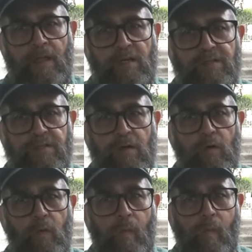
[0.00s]

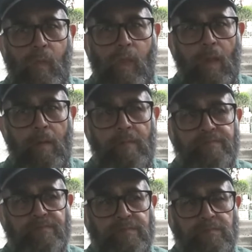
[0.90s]
So
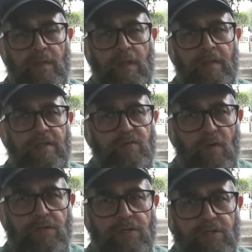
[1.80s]
this
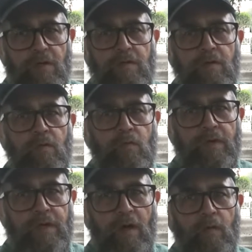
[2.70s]
Rosh Hashanah,
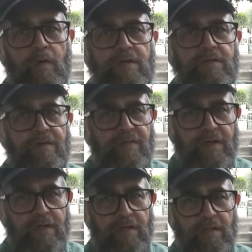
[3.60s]
we are
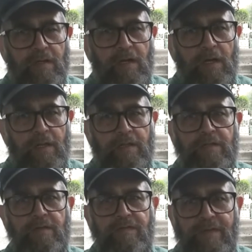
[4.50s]
reliving the
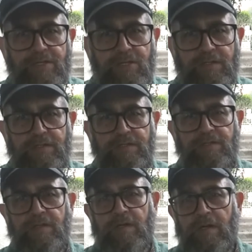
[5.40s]

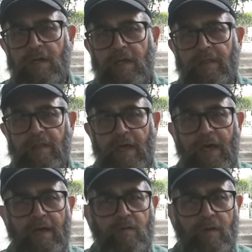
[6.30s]
divisions
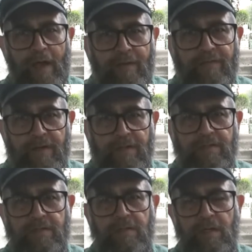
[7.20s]
that were
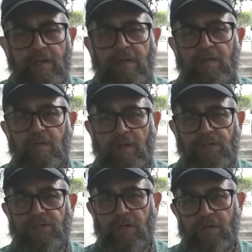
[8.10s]
evident Rosh
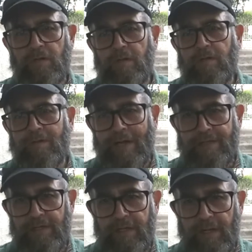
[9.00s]
Hashanah
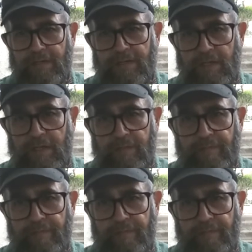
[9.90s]
1918.